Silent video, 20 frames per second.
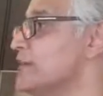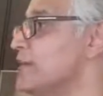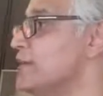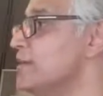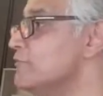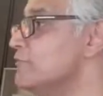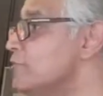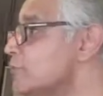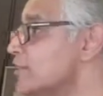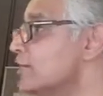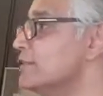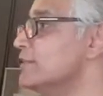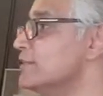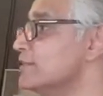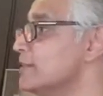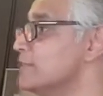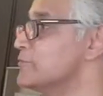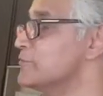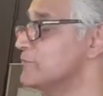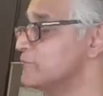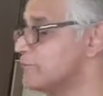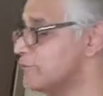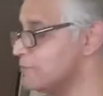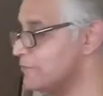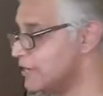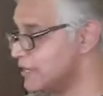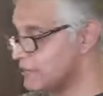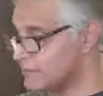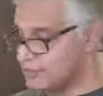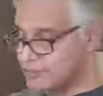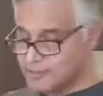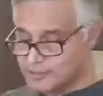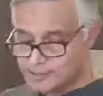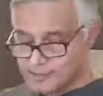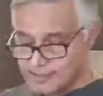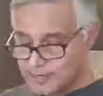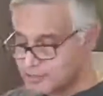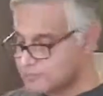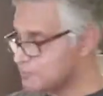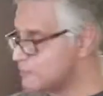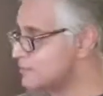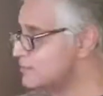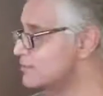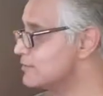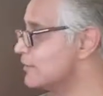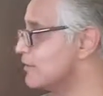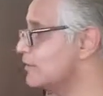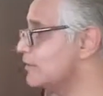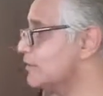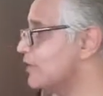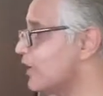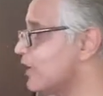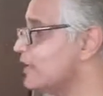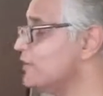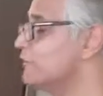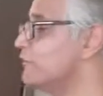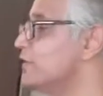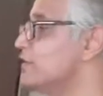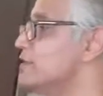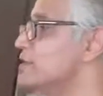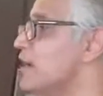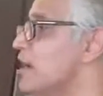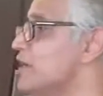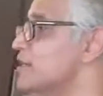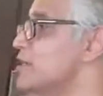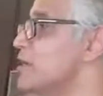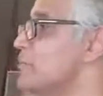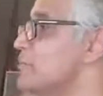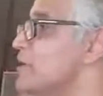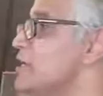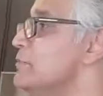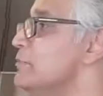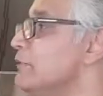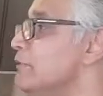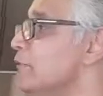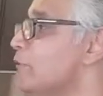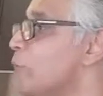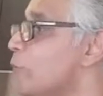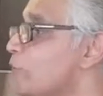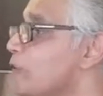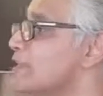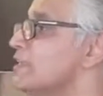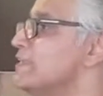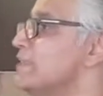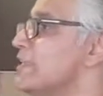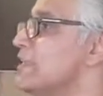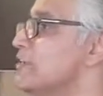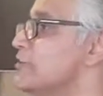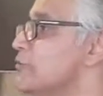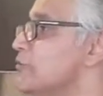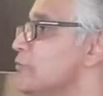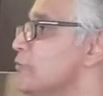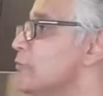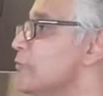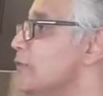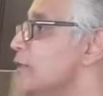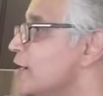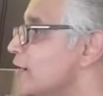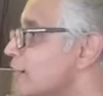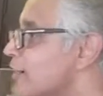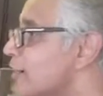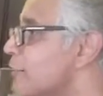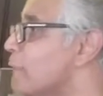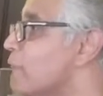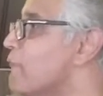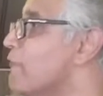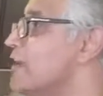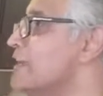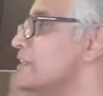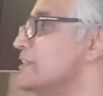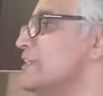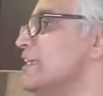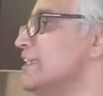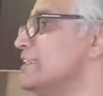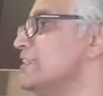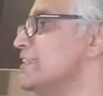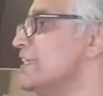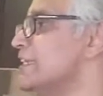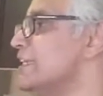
And if you get the thumbs up from me, it means that Elephant Atta people will send you a fantastic